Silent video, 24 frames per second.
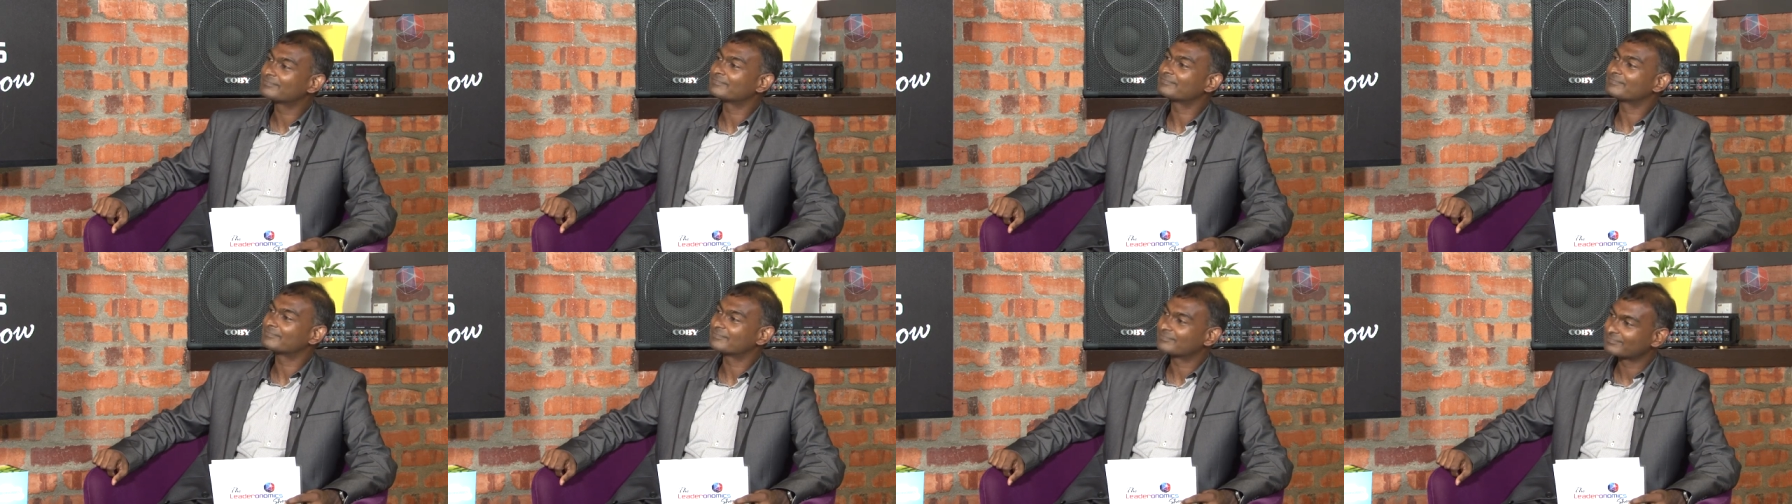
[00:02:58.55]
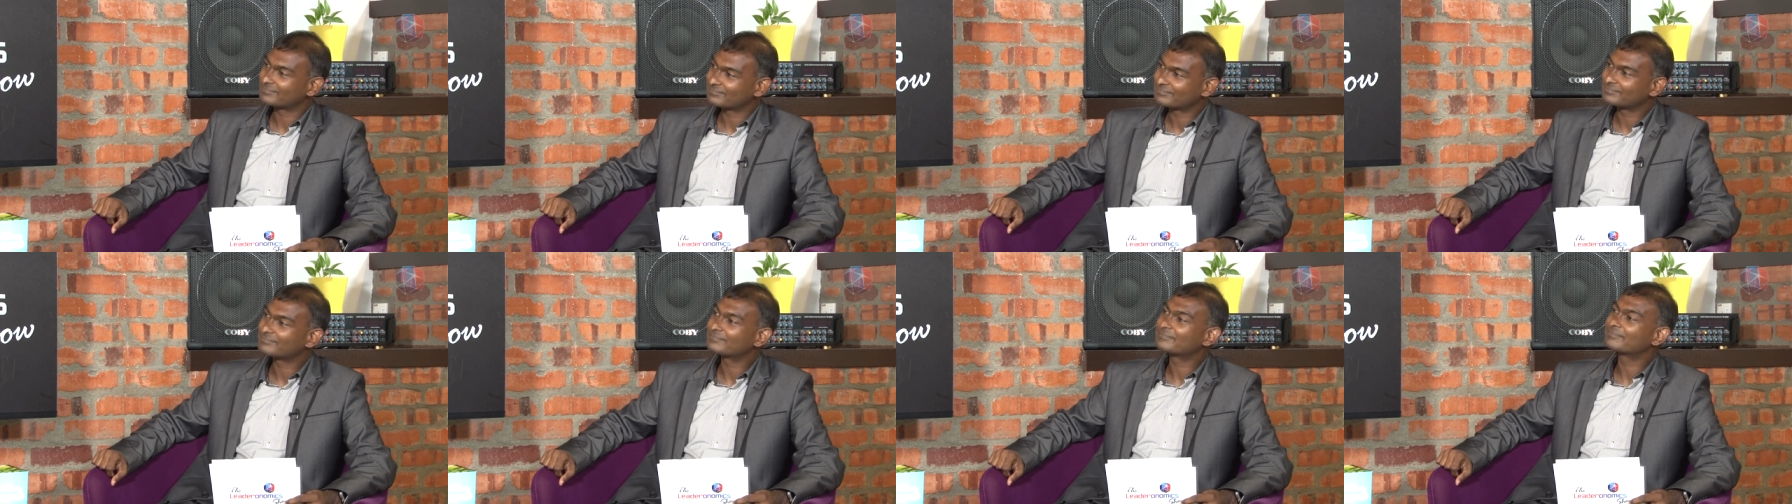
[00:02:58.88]
for the
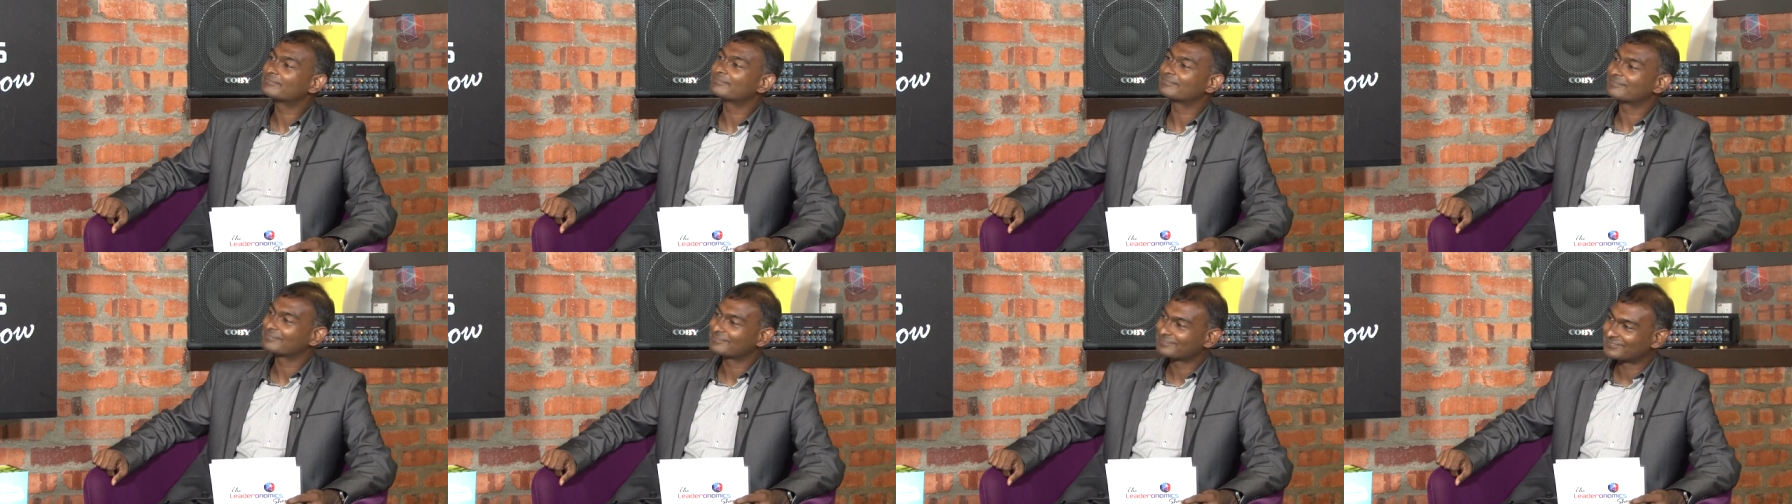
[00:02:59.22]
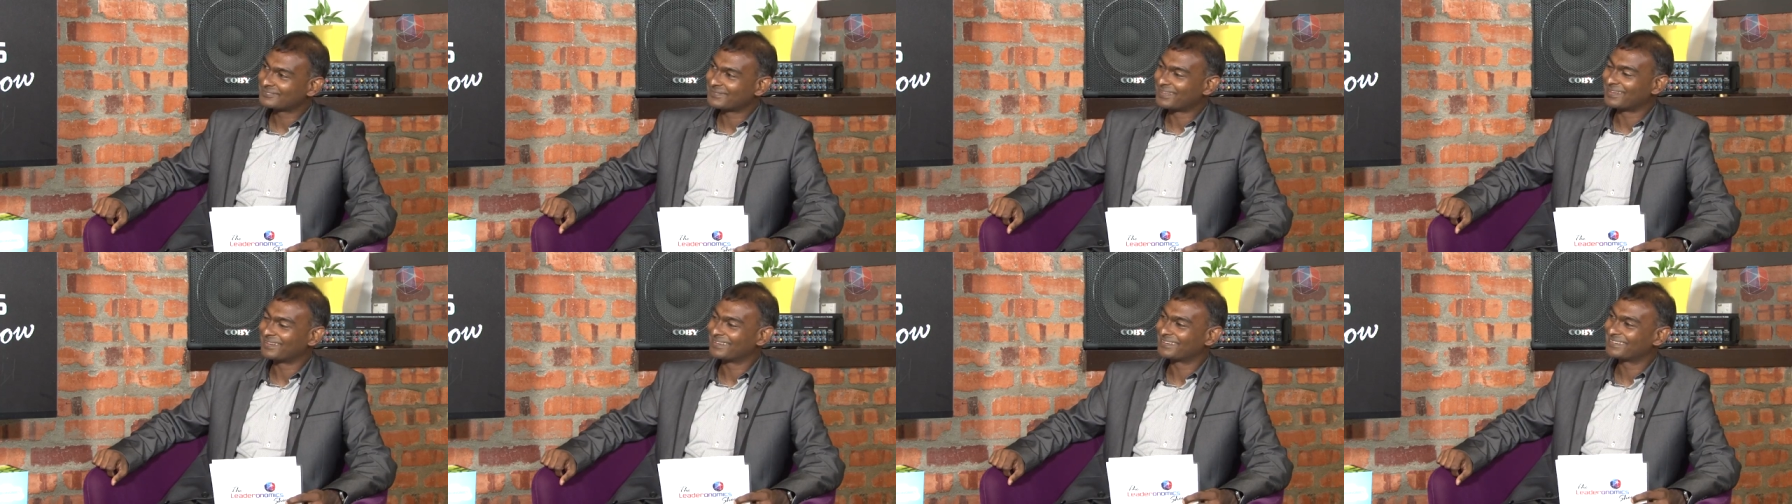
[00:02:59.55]
rest of your life,
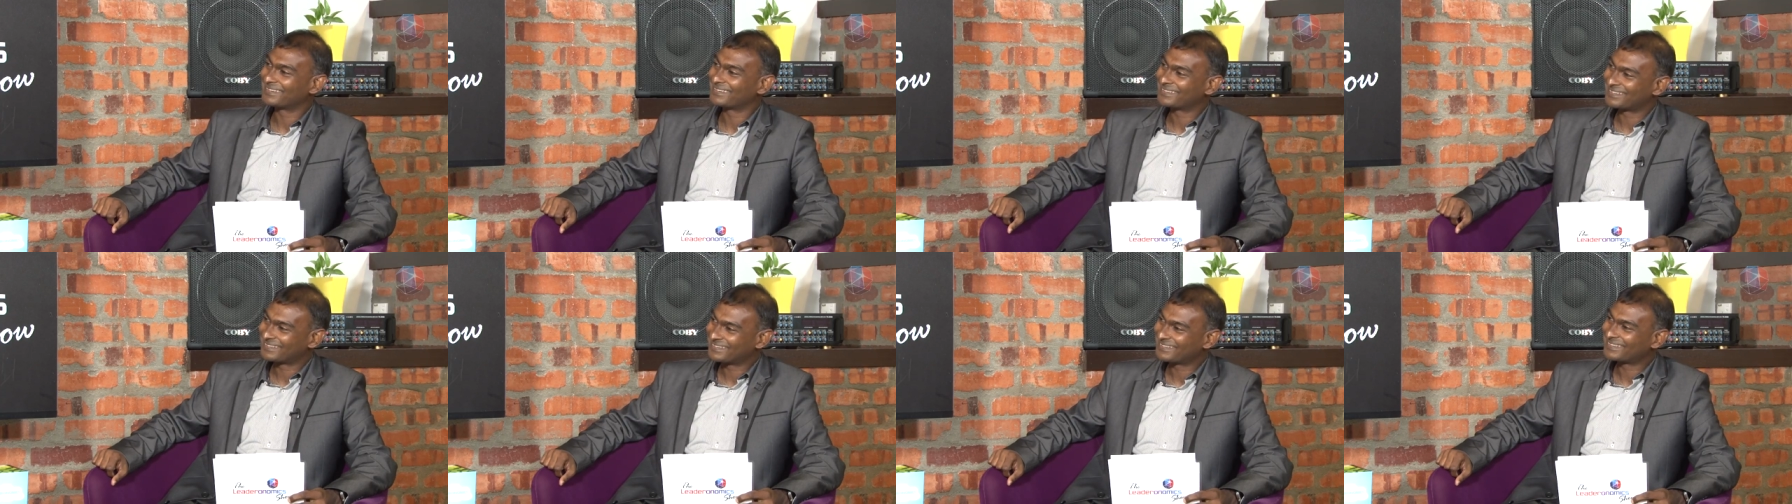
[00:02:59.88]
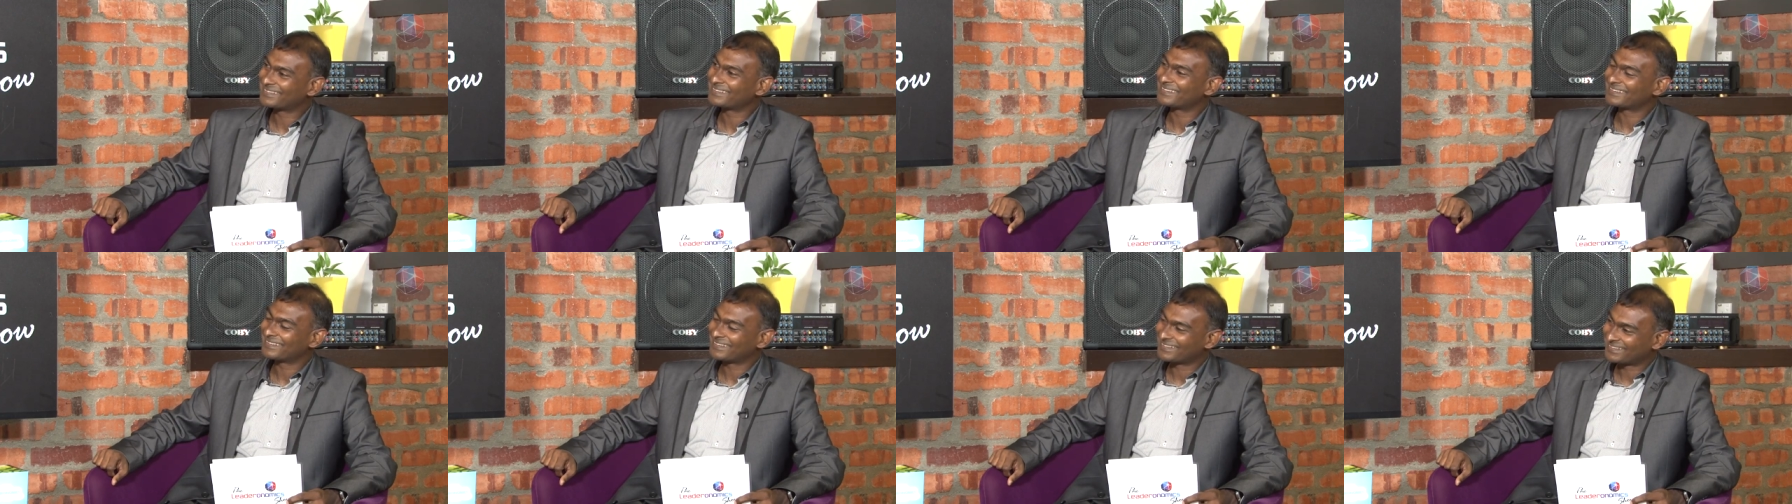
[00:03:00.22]
because they are
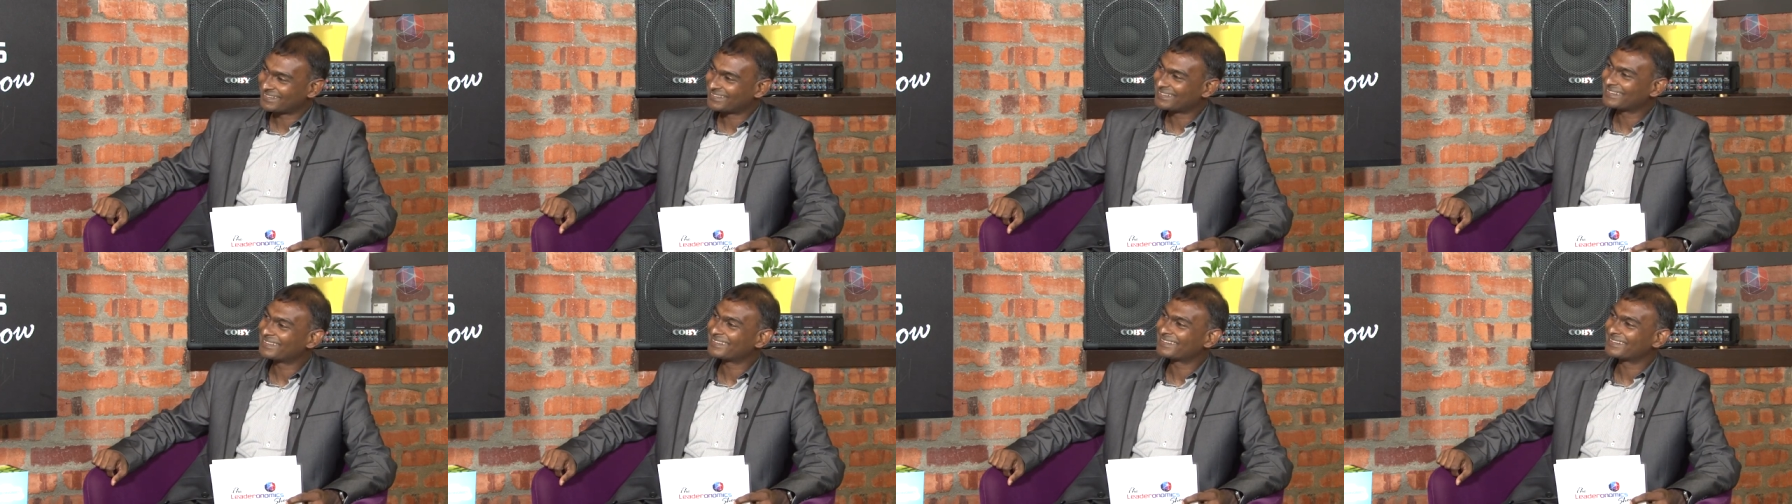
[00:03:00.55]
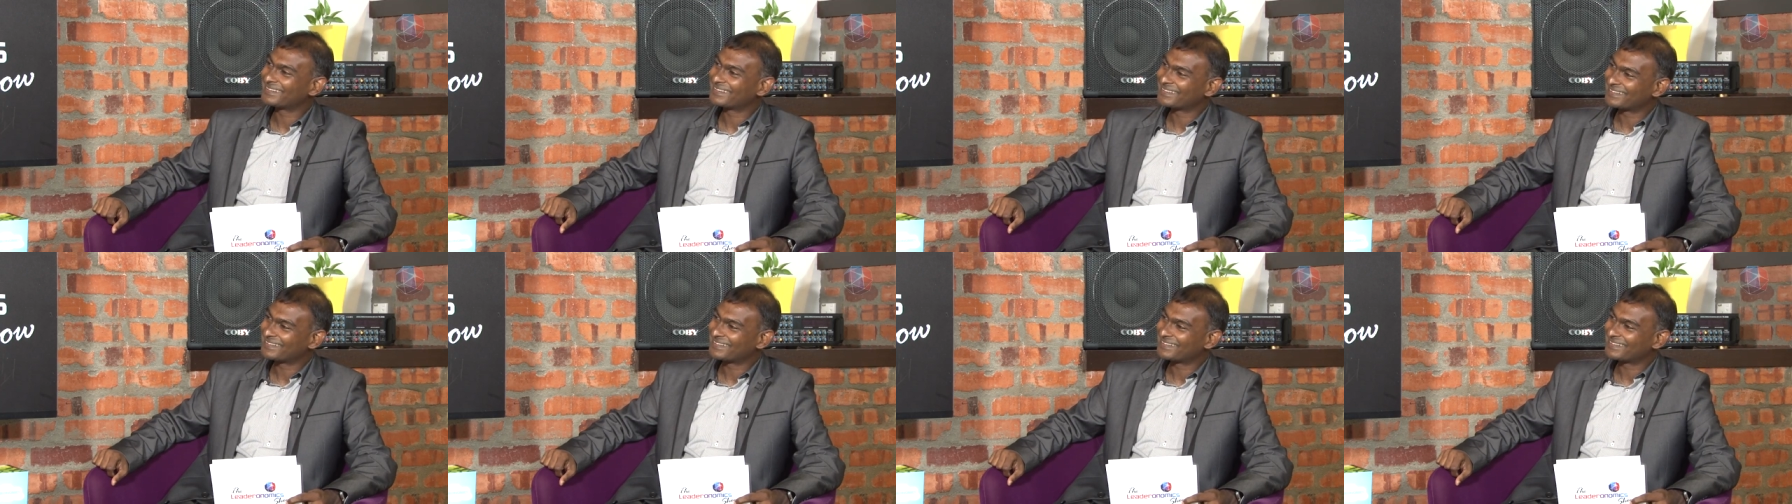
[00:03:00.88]
actually